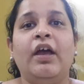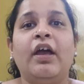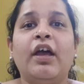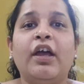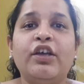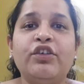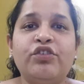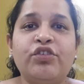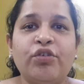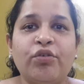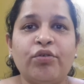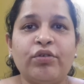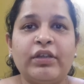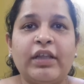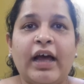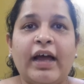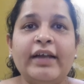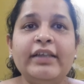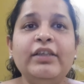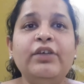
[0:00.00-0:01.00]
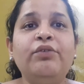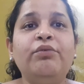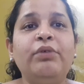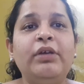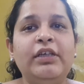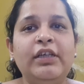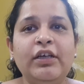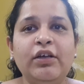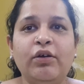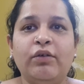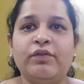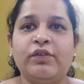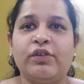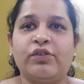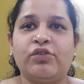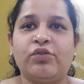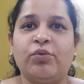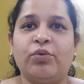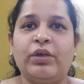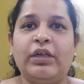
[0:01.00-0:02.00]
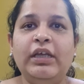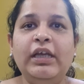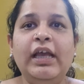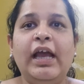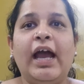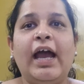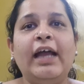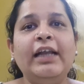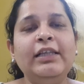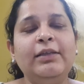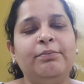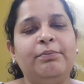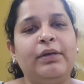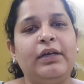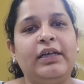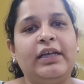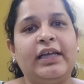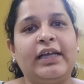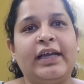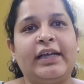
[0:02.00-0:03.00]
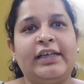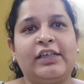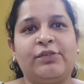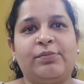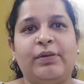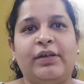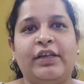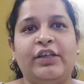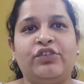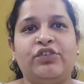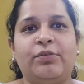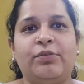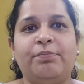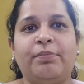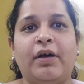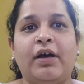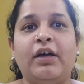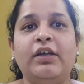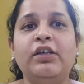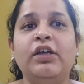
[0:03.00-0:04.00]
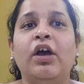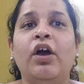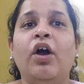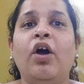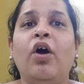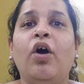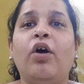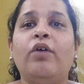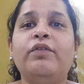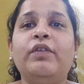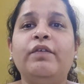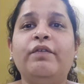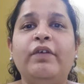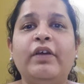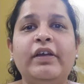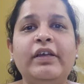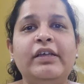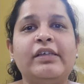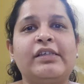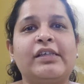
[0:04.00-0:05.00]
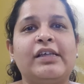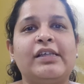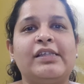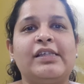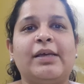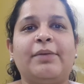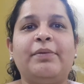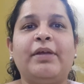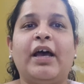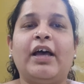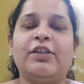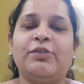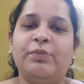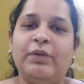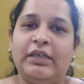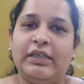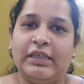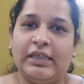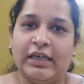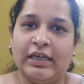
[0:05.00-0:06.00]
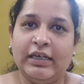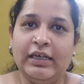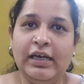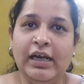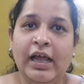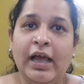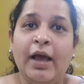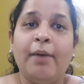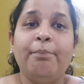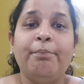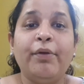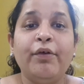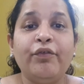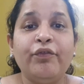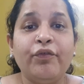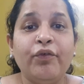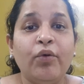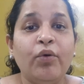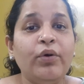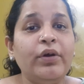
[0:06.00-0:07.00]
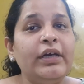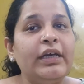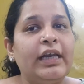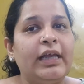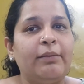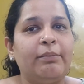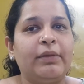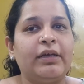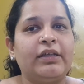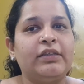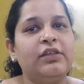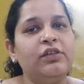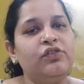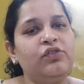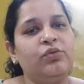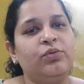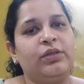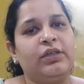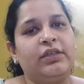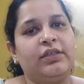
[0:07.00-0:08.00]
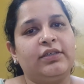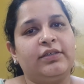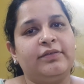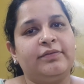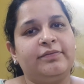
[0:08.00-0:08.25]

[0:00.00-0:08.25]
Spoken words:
Ensure that the reading of the story and the building and explanation part of the various concept has been done before naming the student.